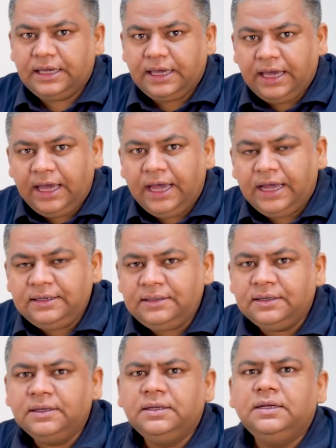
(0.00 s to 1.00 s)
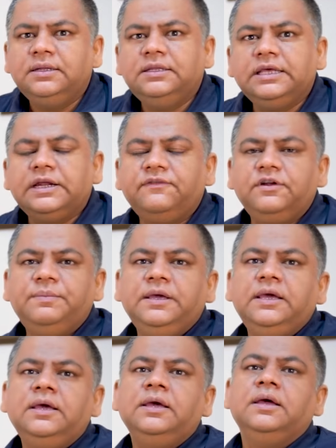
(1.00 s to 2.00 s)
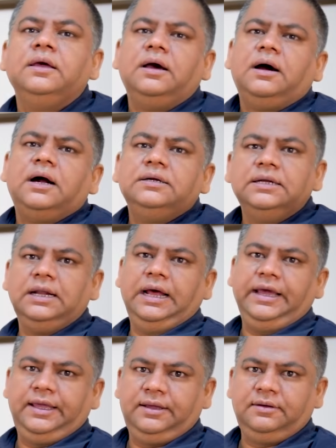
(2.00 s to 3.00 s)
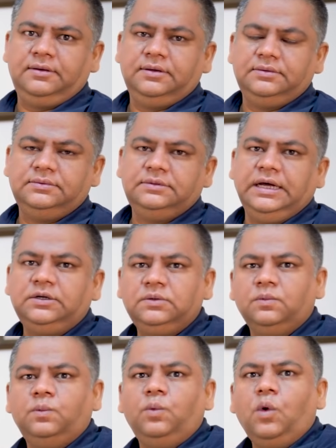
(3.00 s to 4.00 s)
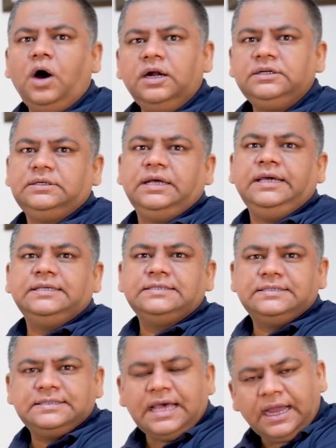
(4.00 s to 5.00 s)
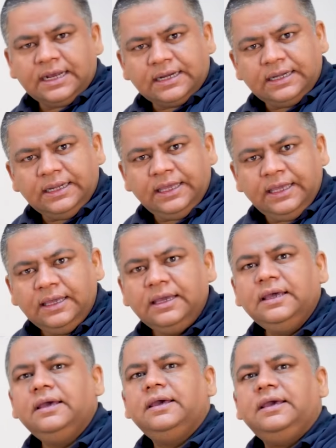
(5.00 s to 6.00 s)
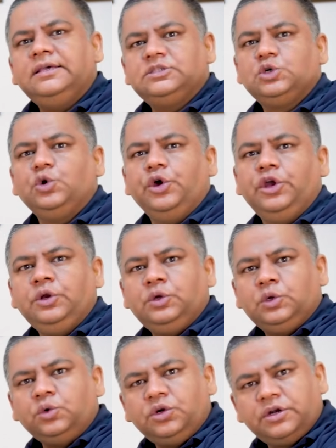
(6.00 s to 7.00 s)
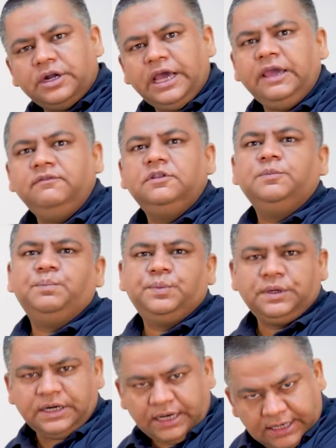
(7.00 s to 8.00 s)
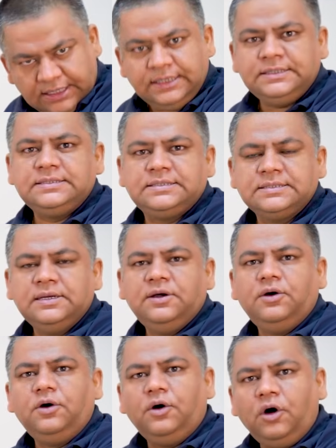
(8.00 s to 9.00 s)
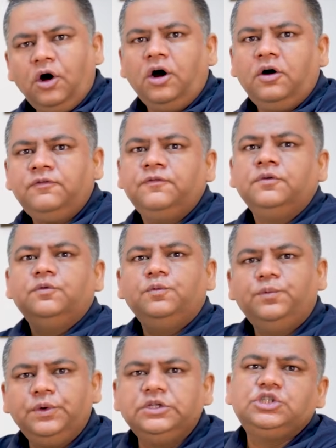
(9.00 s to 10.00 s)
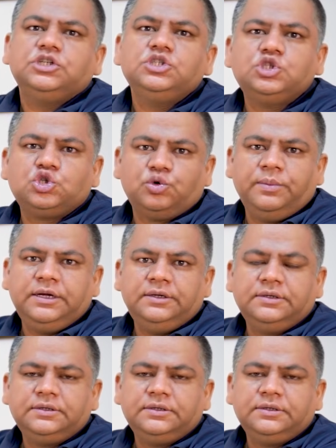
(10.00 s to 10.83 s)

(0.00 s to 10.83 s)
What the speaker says: and there will be underlying that what exactly is going to drive the price of which instrument.